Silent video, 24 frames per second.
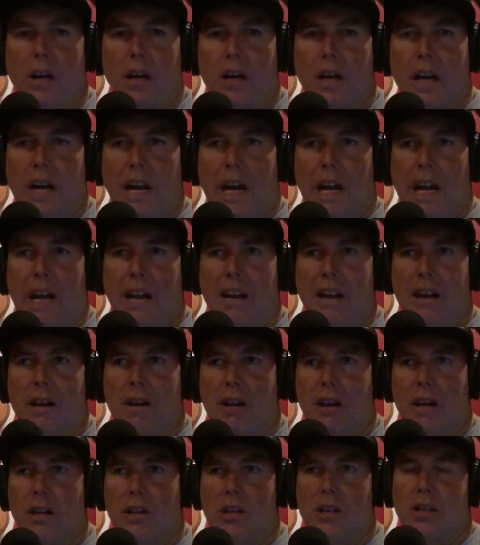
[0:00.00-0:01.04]
And
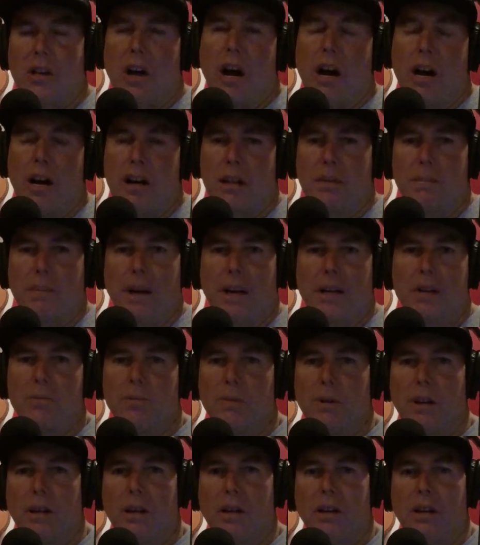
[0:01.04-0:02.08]
stock, the bike's
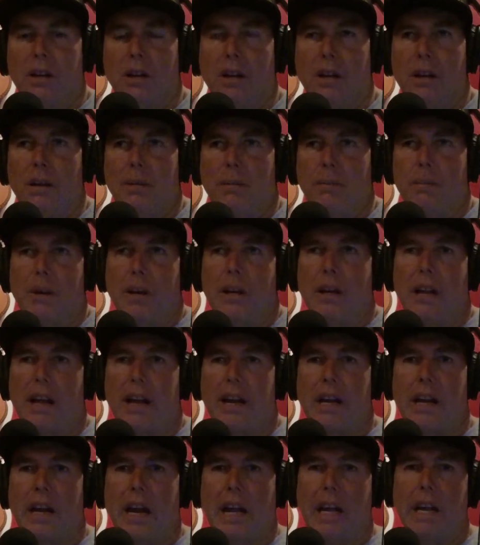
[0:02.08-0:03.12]
really good, but
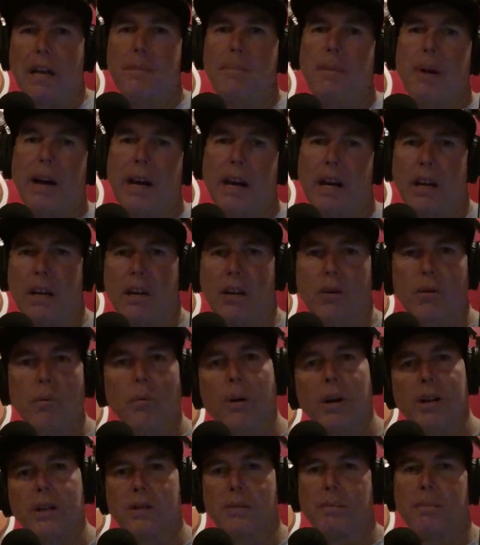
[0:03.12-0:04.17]
like any bike, you
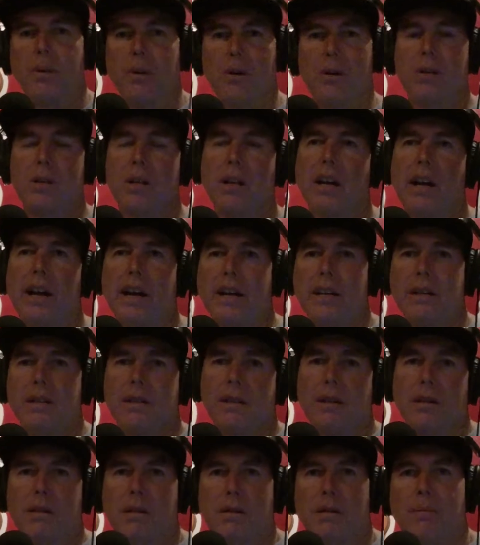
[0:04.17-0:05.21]
want to personalize
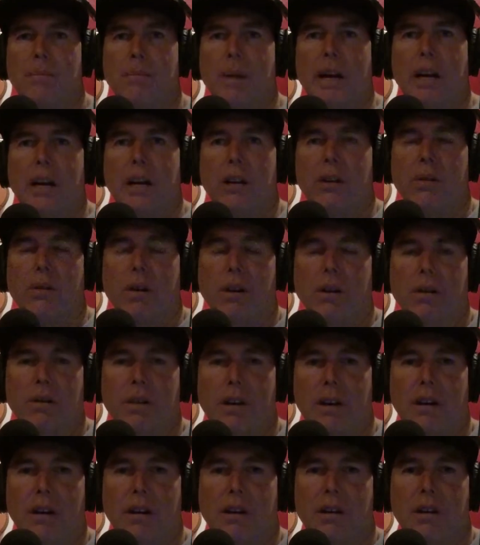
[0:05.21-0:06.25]
and make it your own,
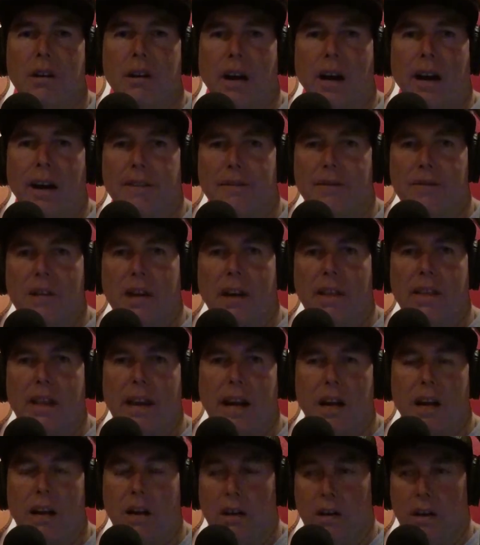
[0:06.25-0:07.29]
and I've done
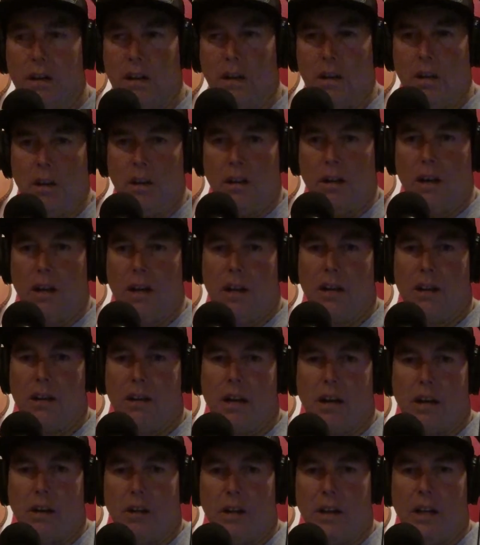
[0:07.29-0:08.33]
that.
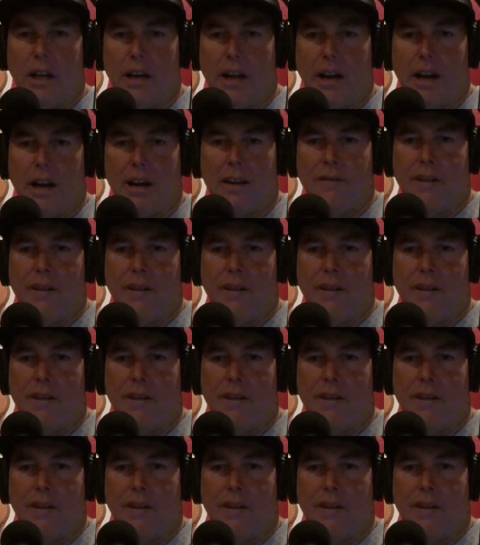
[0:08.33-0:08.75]
Luckily, I have